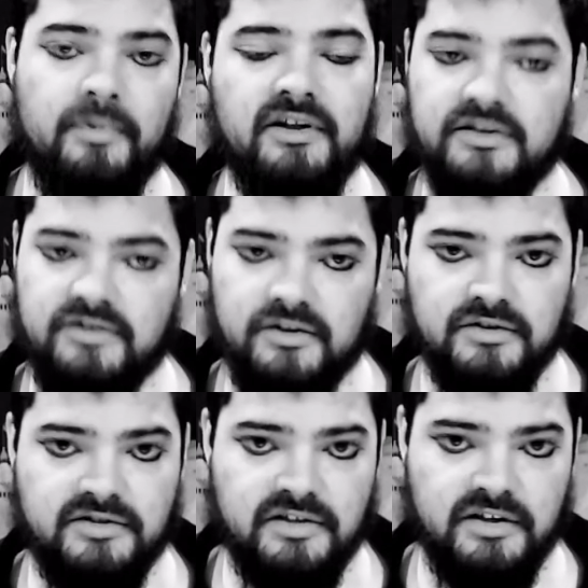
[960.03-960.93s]
that's in our
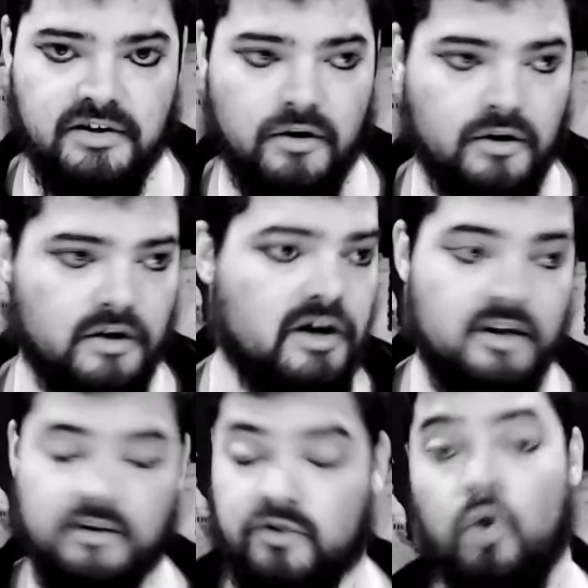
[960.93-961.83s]
city, or
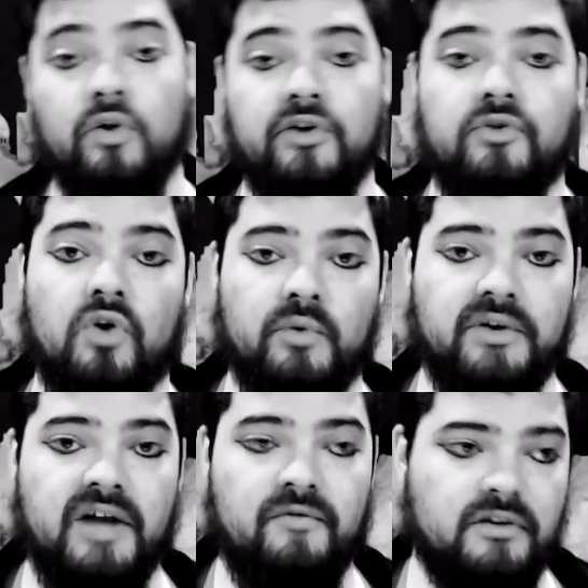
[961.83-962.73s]
the Toreador would
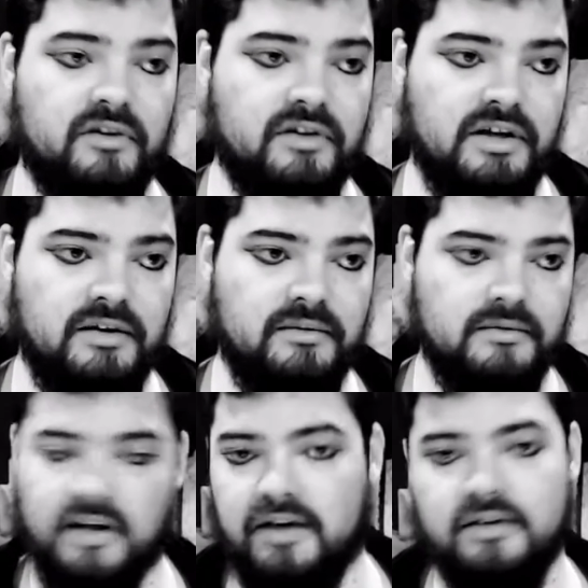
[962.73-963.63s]
definitely
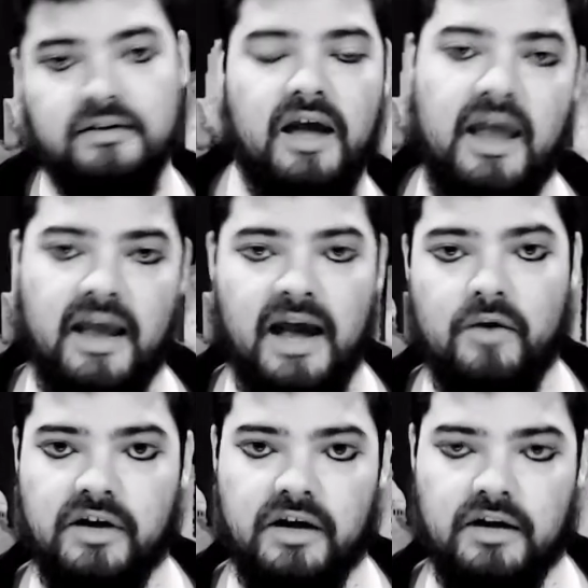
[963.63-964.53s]
like hang
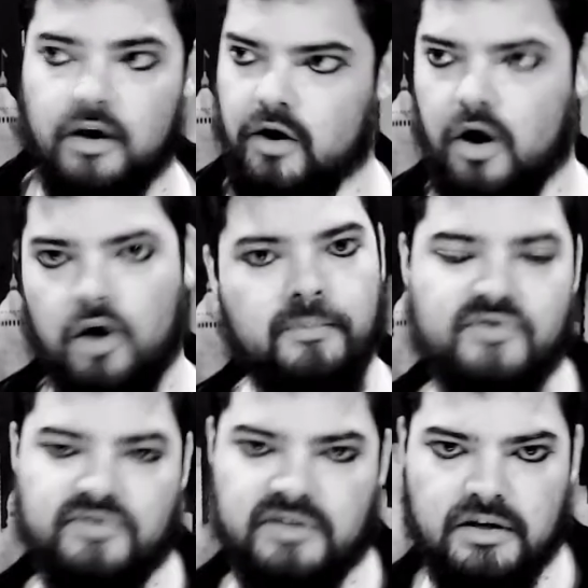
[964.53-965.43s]
out at our art
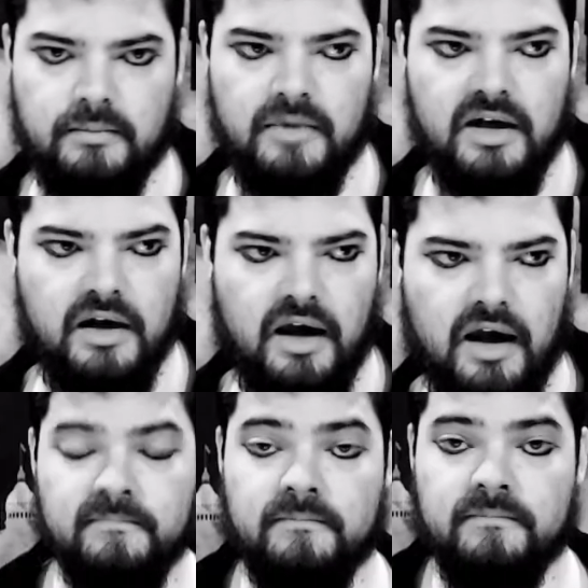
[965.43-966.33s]
museum.
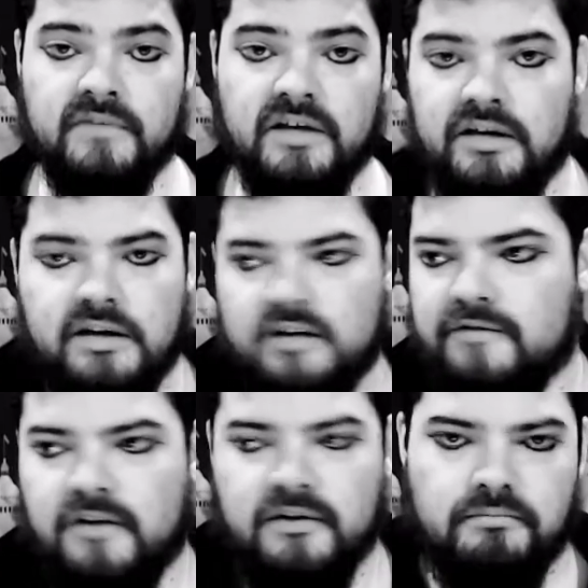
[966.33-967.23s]
And it's
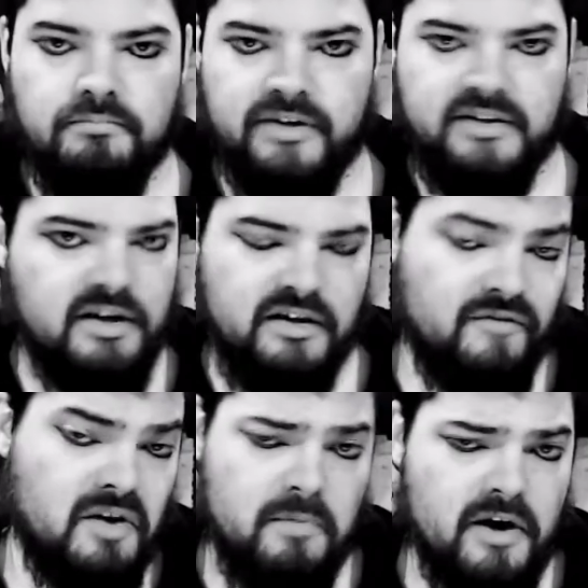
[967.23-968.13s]
fun pretending
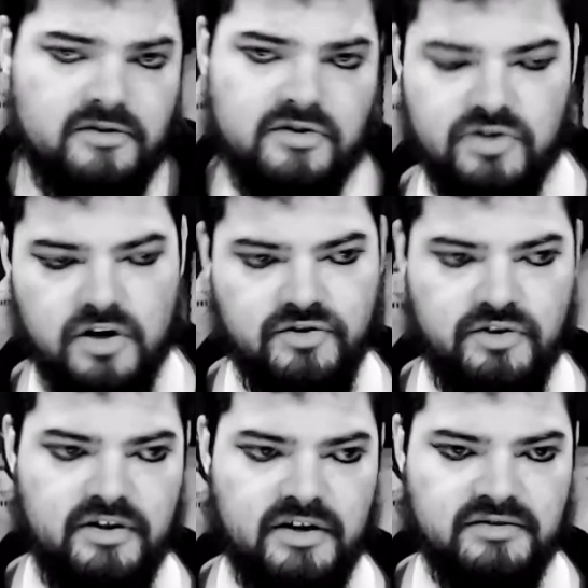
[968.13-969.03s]
vampires are in charge
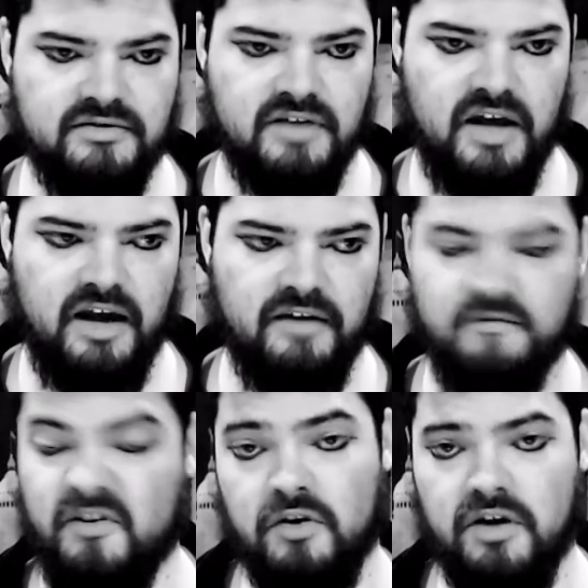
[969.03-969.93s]
of things and
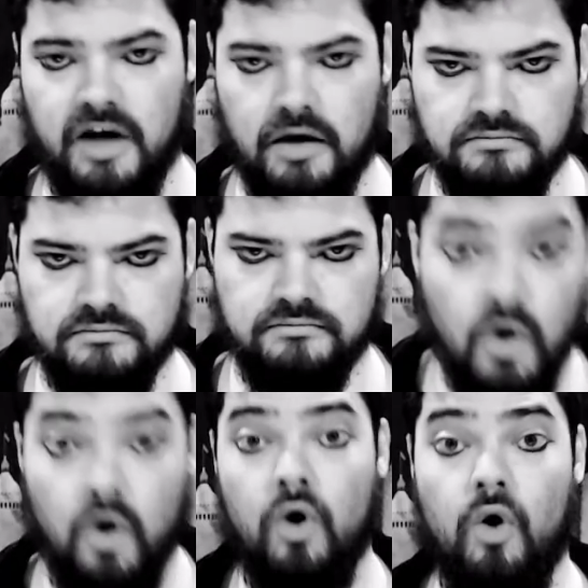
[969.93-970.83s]
figuring it out.
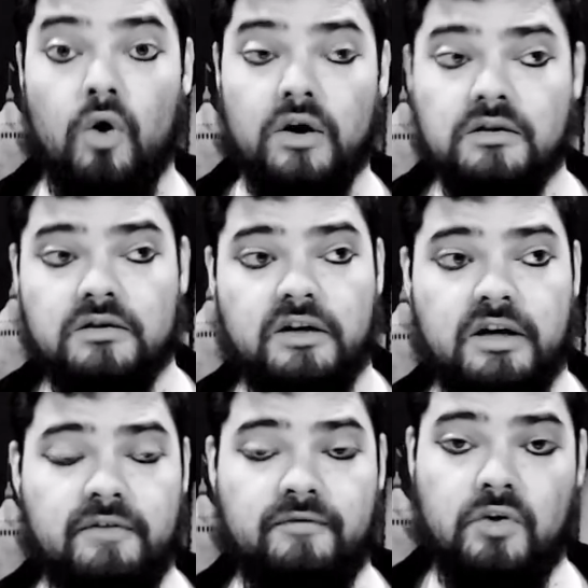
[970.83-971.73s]
Or
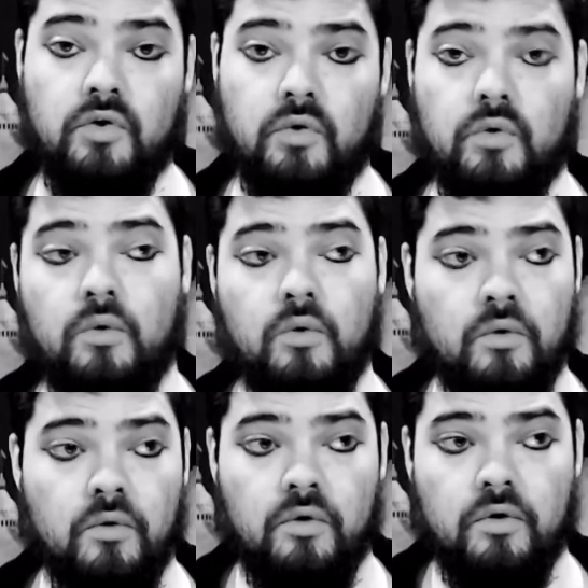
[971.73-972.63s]
if you
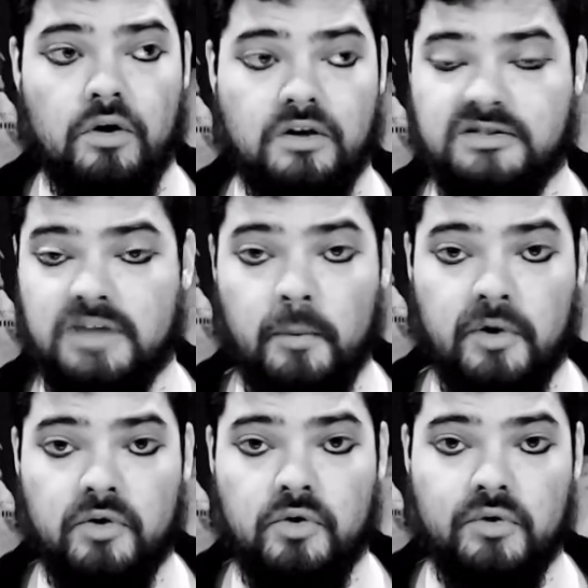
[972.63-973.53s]
are
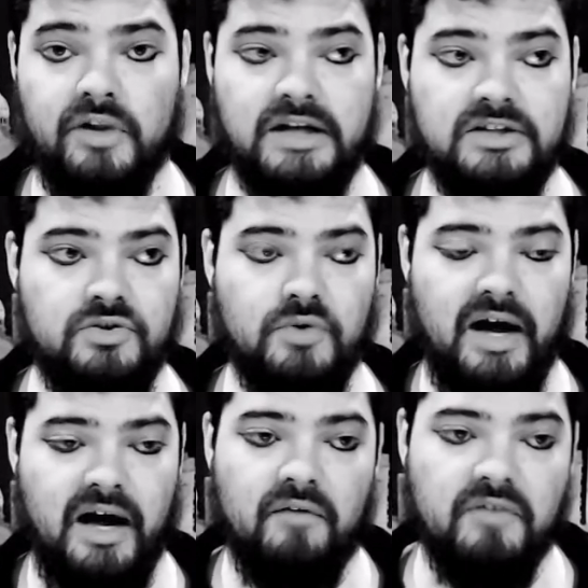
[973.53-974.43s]
someone who likes to
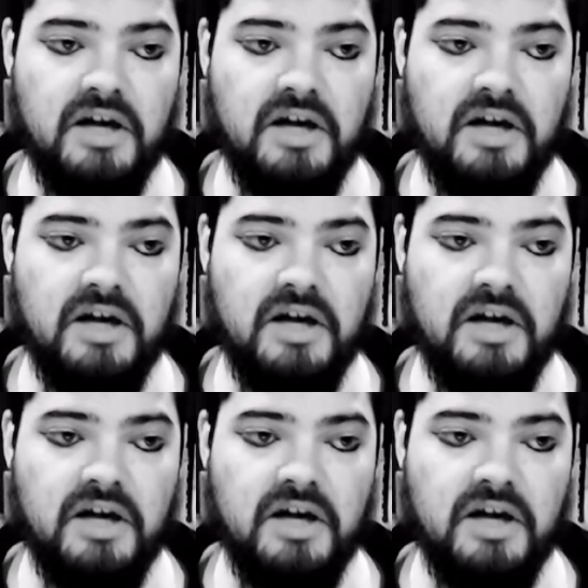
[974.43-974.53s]
have